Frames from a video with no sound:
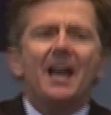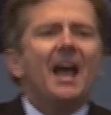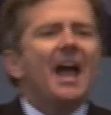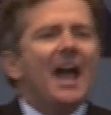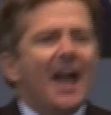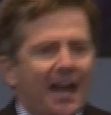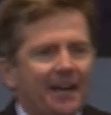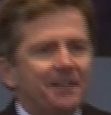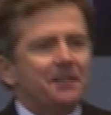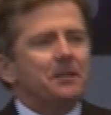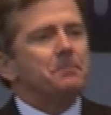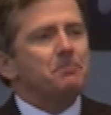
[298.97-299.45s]

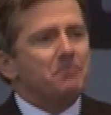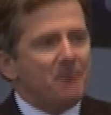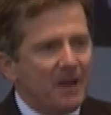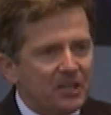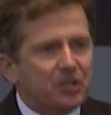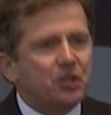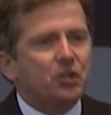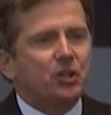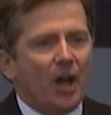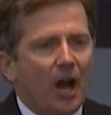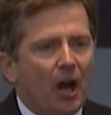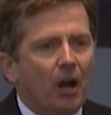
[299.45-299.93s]
and in
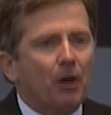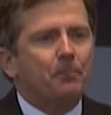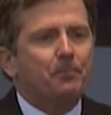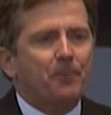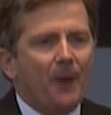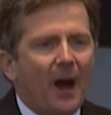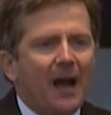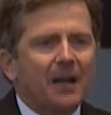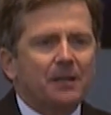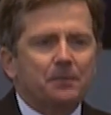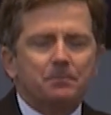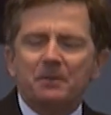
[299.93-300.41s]
Michelle
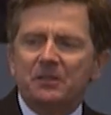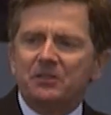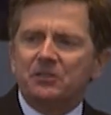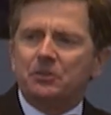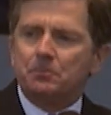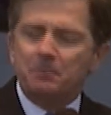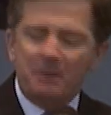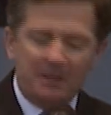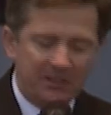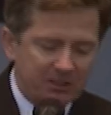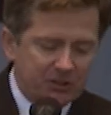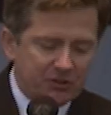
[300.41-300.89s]
Bachmann's
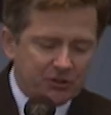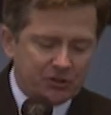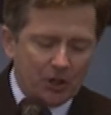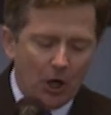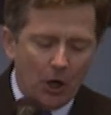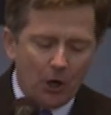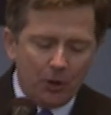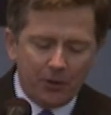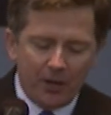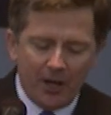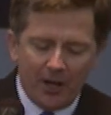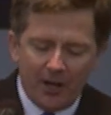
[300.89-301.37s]

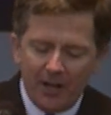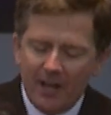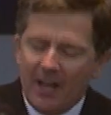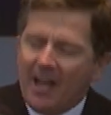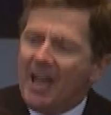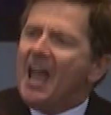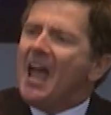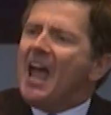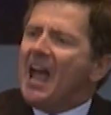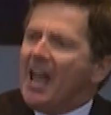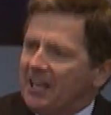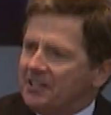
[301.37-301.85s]
Minnesota,
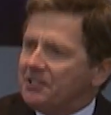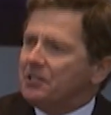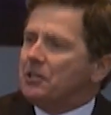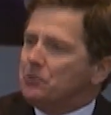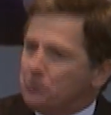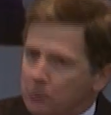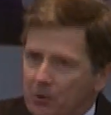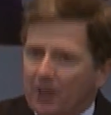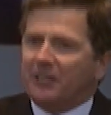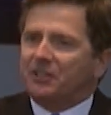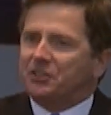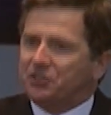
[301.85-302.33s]
and in
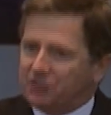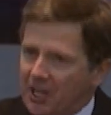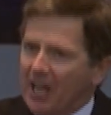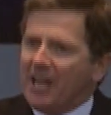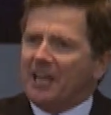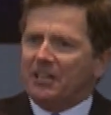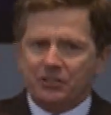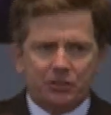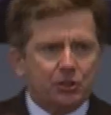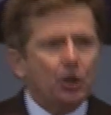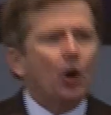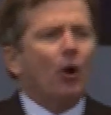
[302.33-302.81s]
Rick
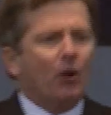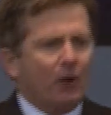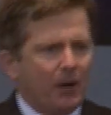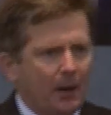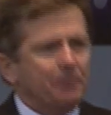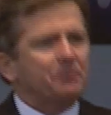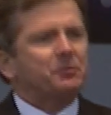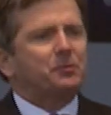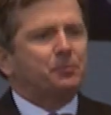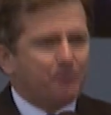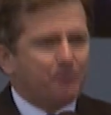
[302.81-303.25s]
Santorum's